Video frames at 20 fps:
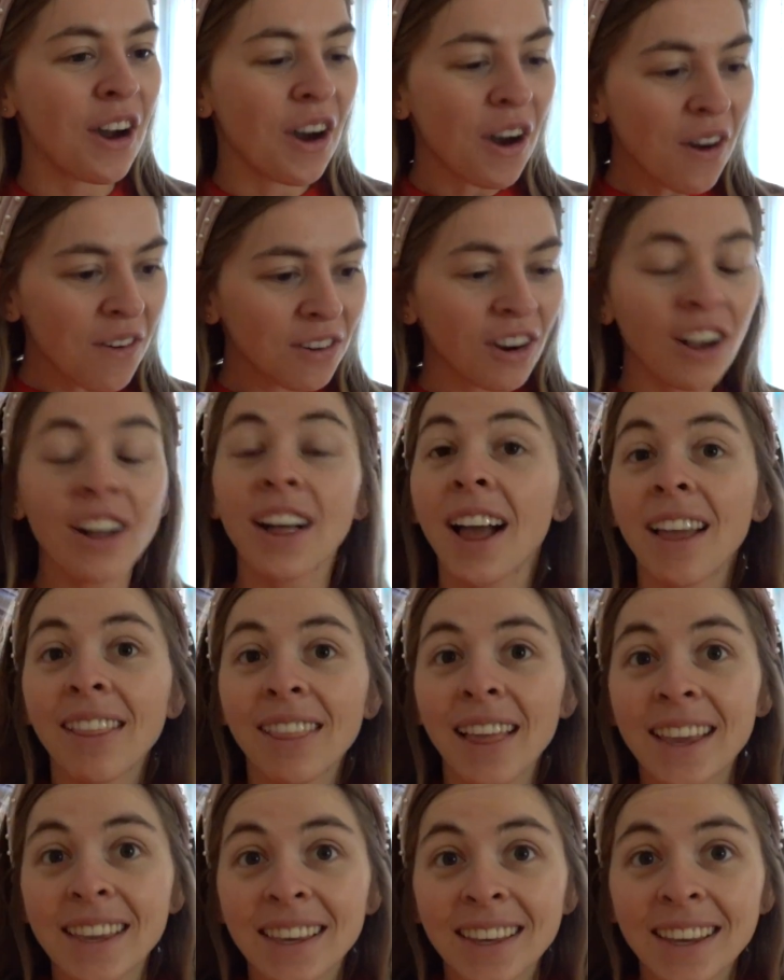Overall, I
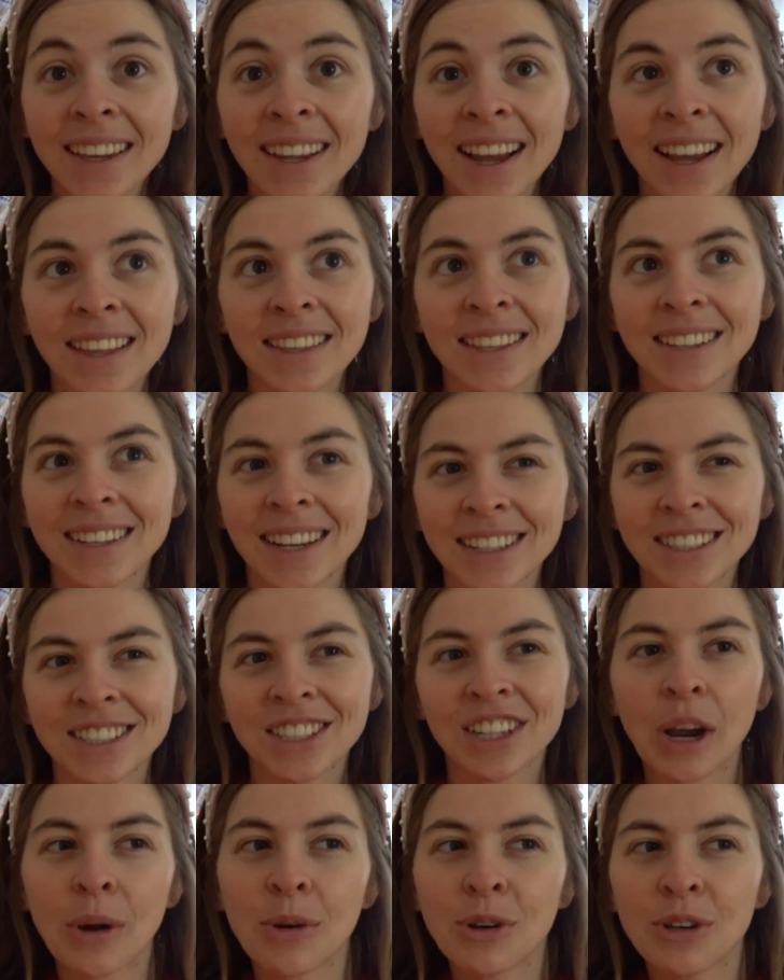like it. I think next
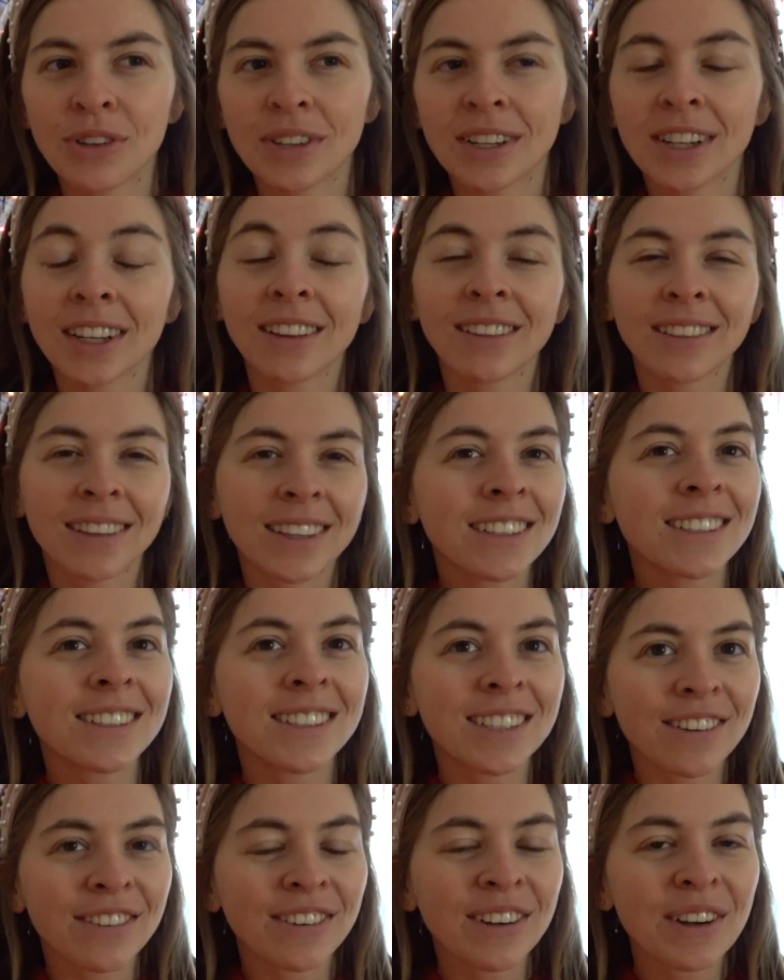year I would do something a little
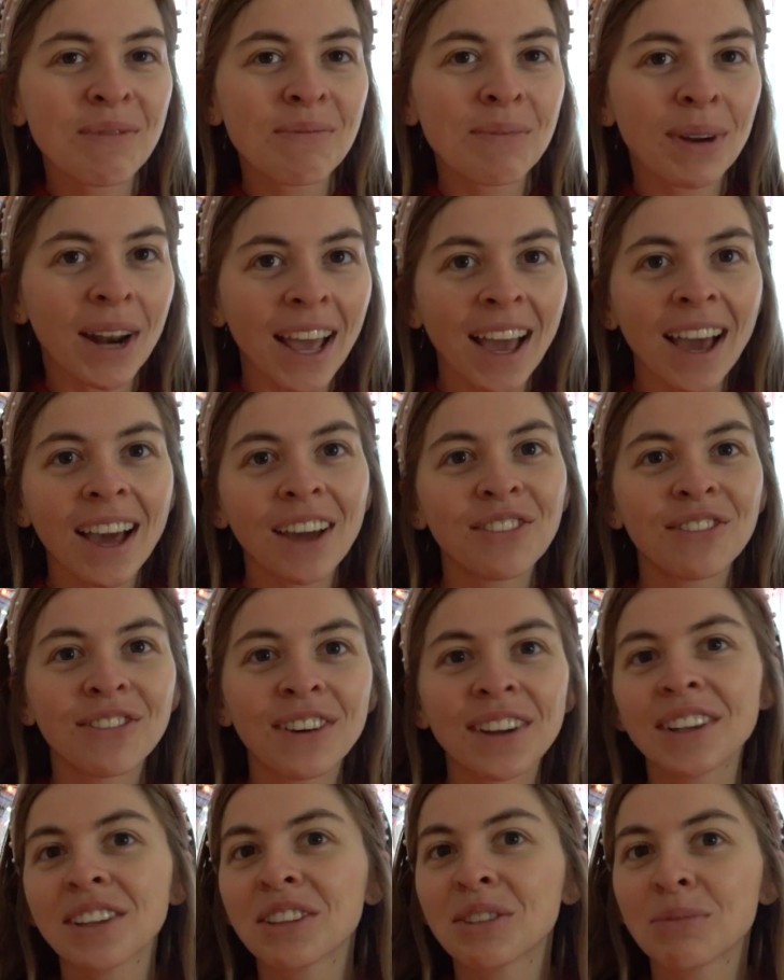different, but I had
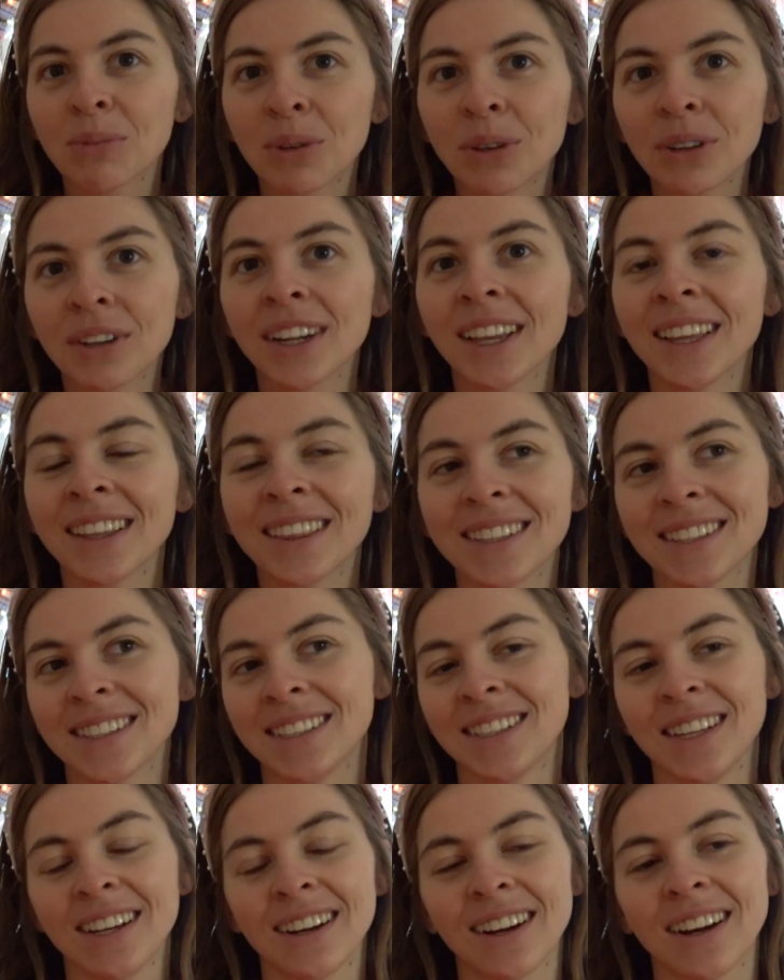fun exploring it
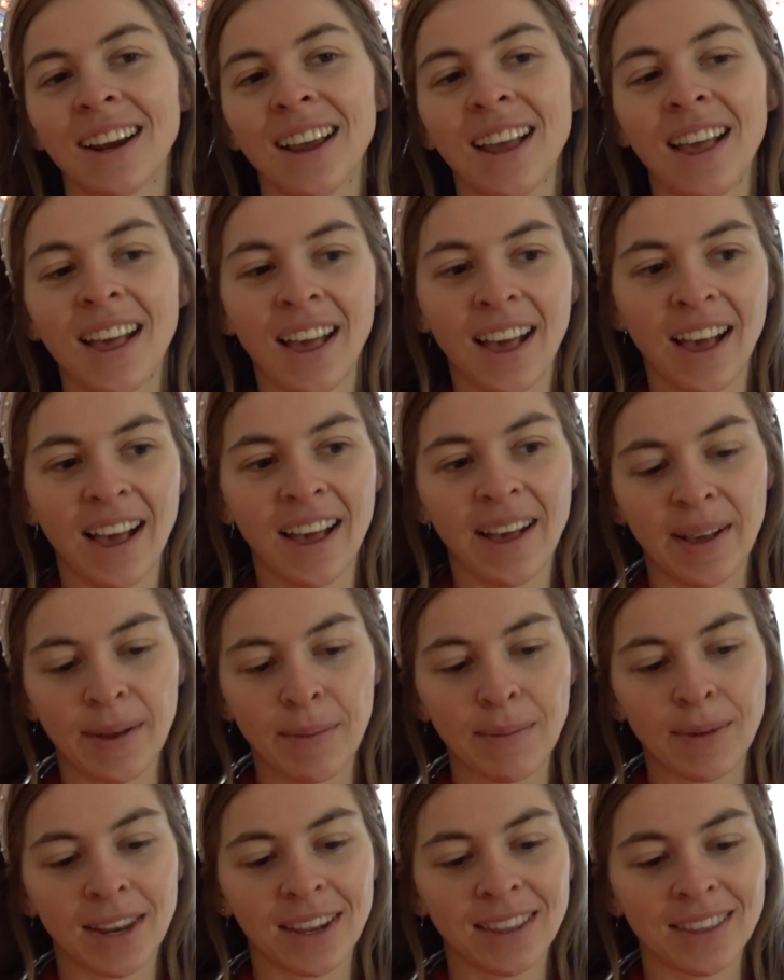this year,
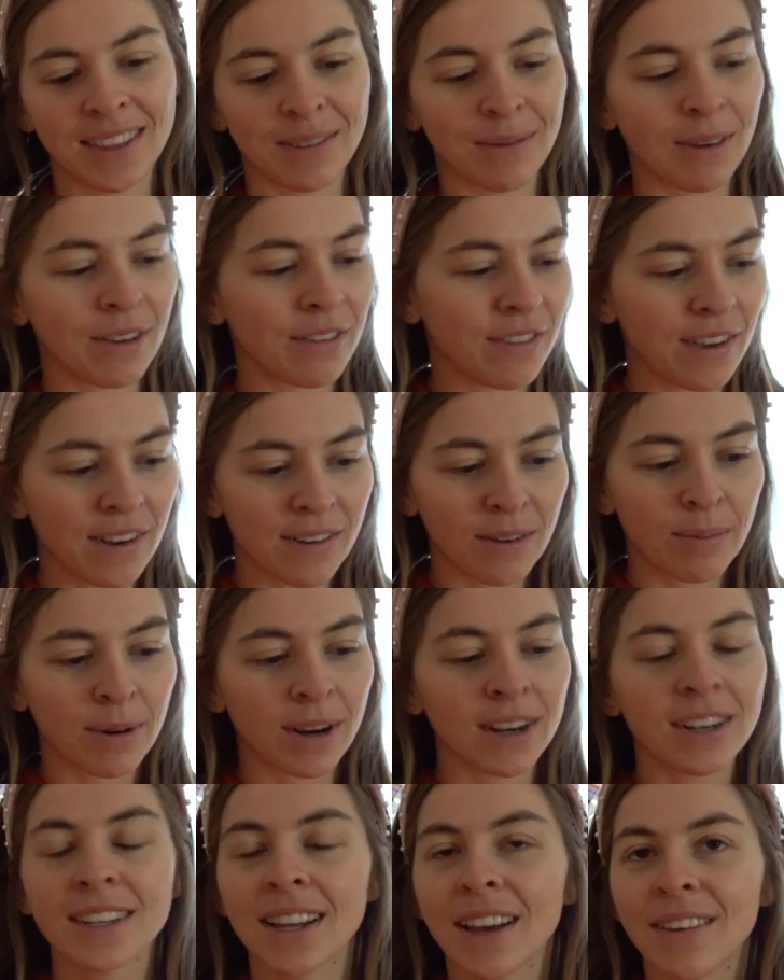and I think my favorite
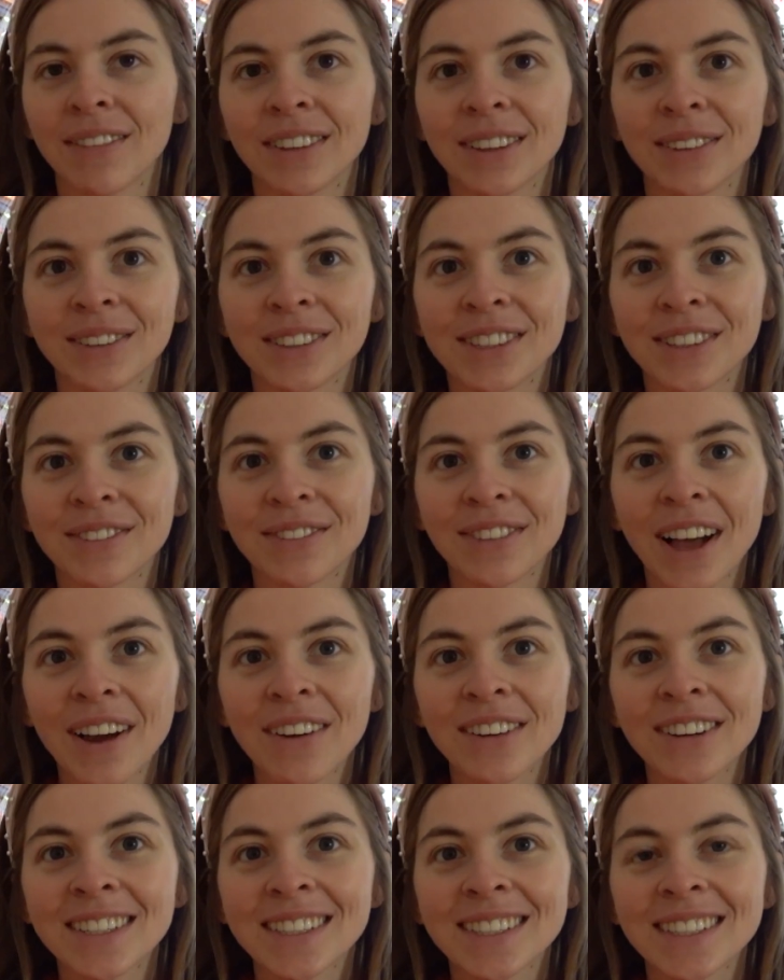part definitely was the
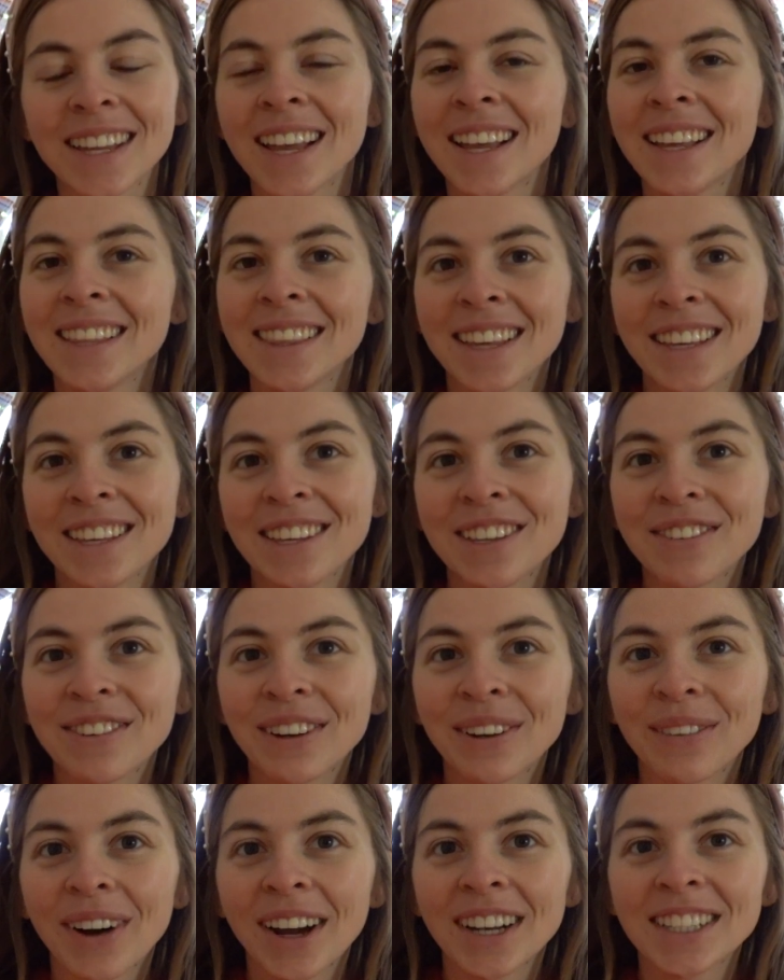flowers. Thank you
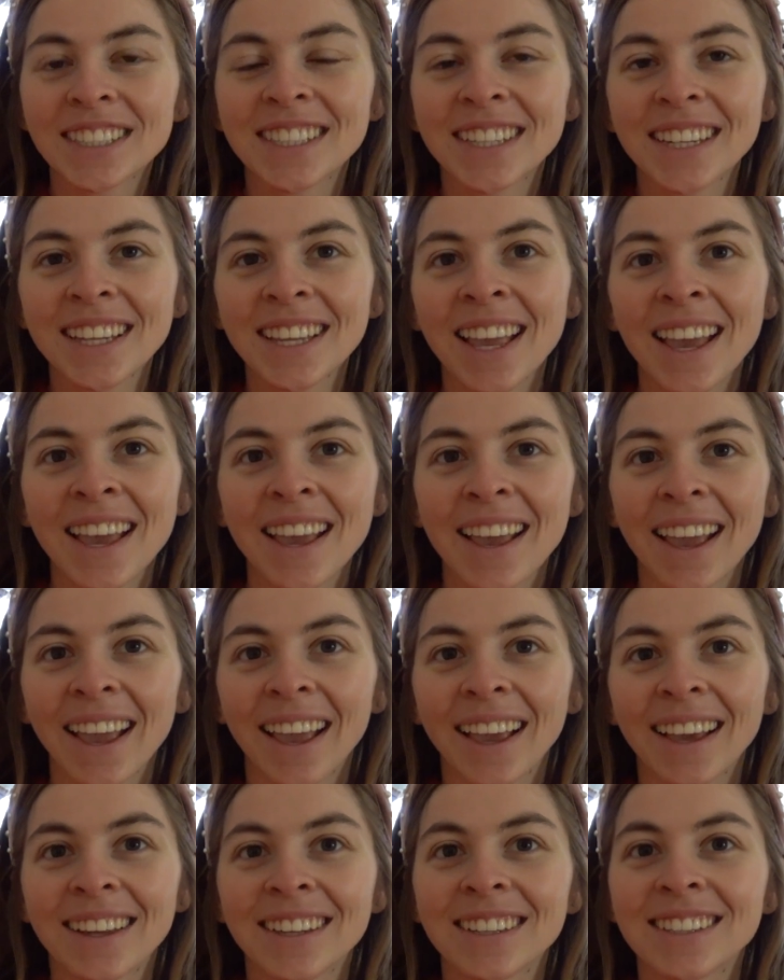for watching,
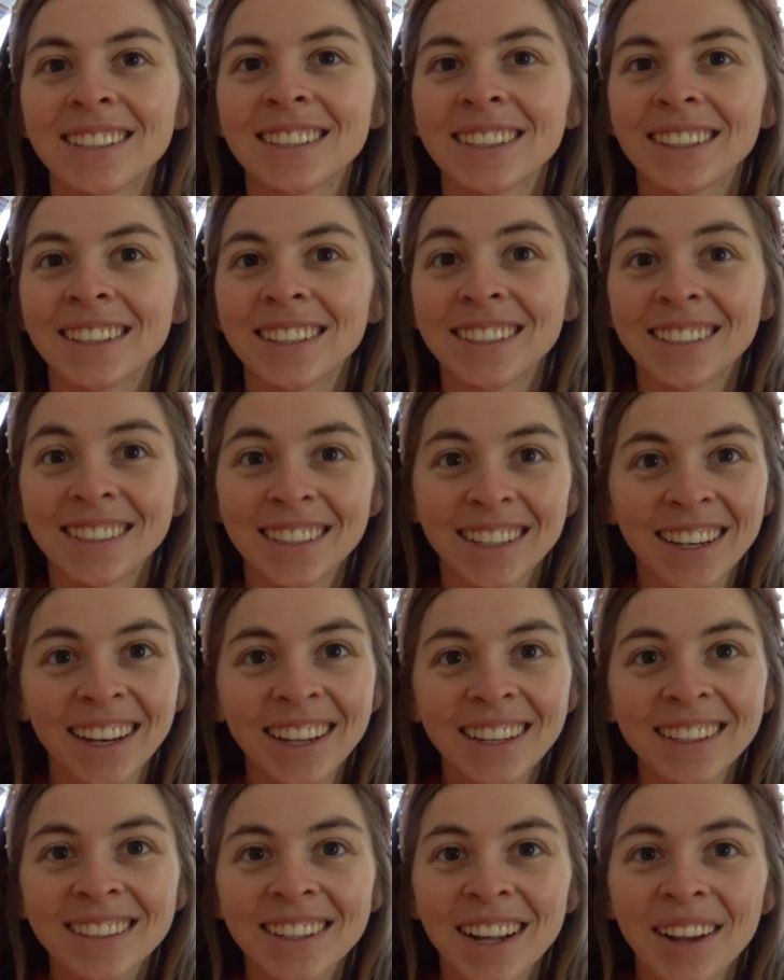and see you
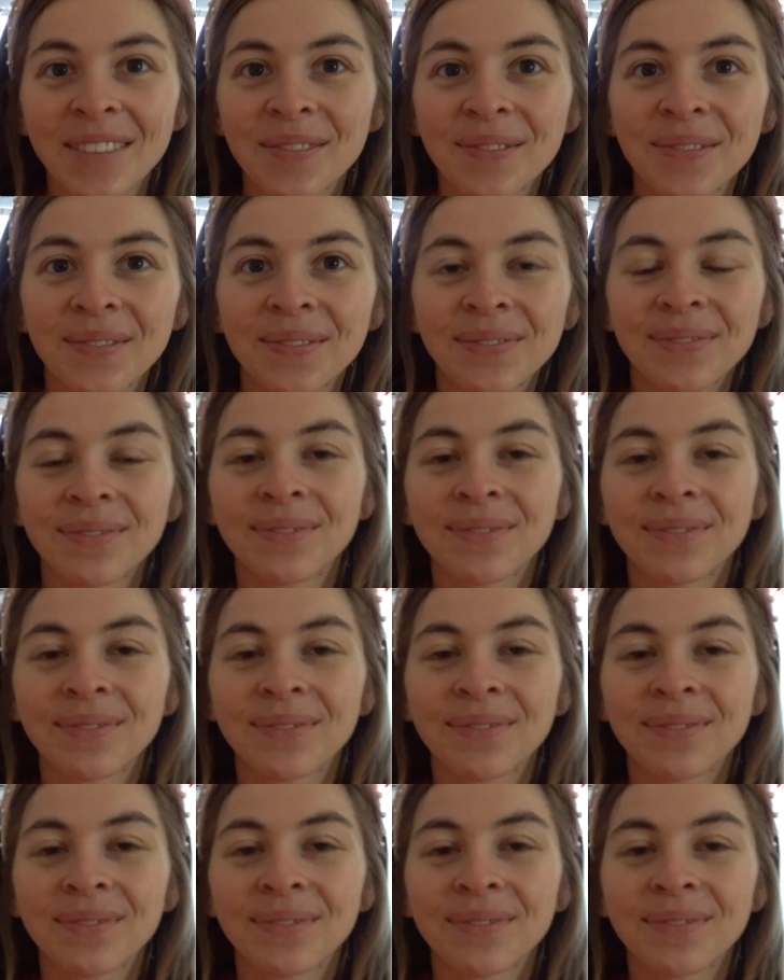next time.